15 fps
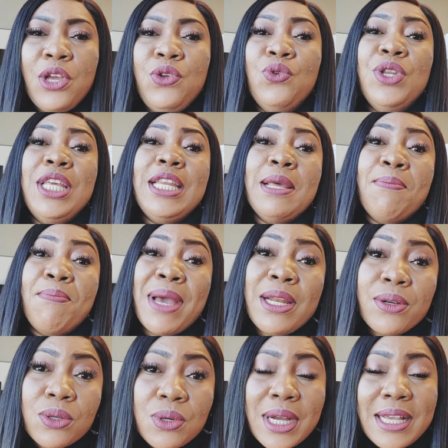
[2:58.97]
You need a
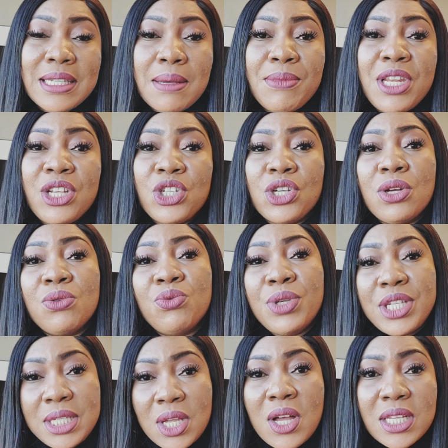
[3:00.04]
medical examination
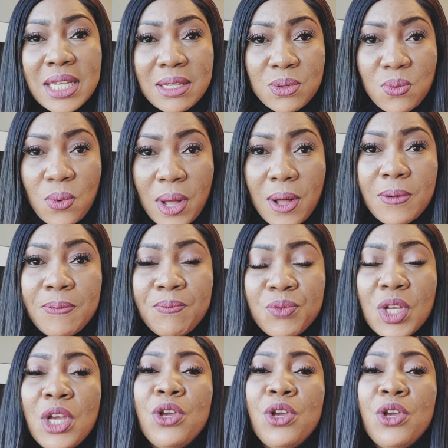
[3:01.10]
result as well.